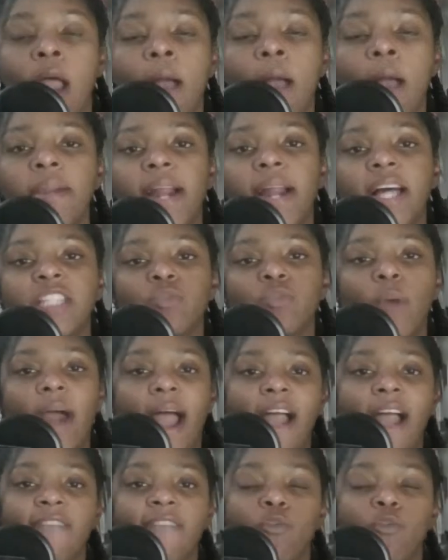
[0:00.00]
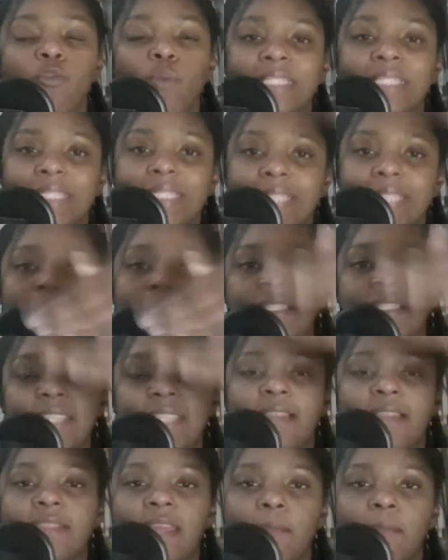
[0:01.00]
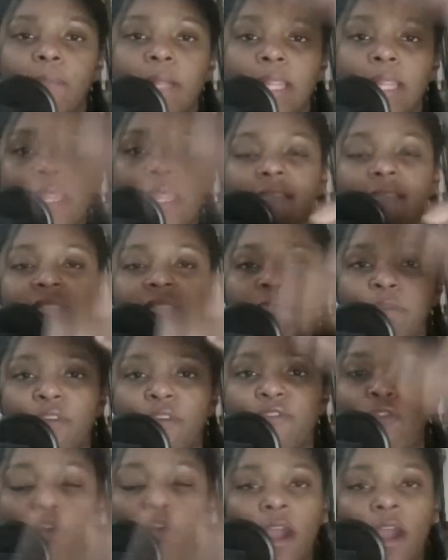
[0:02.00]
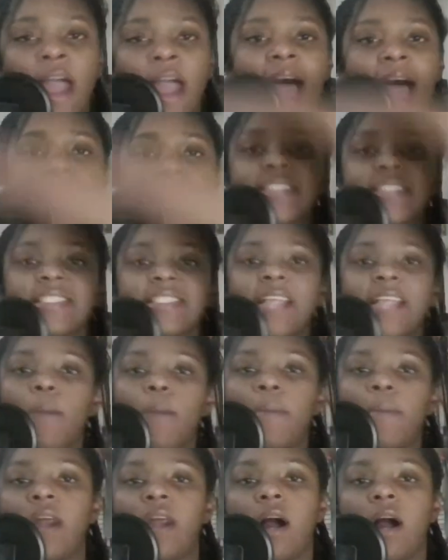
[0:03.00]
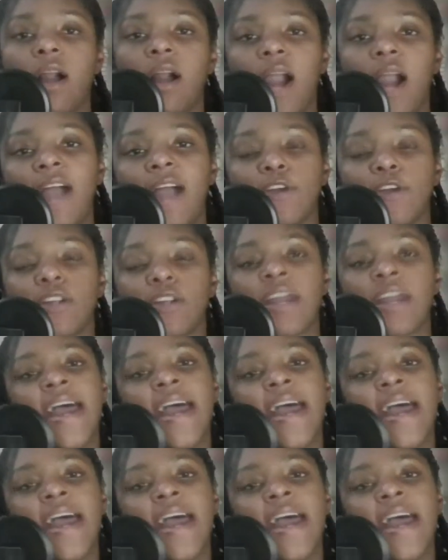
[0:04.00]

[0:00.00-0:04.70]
because whatever was limiting their beliefs before has now been uncovered.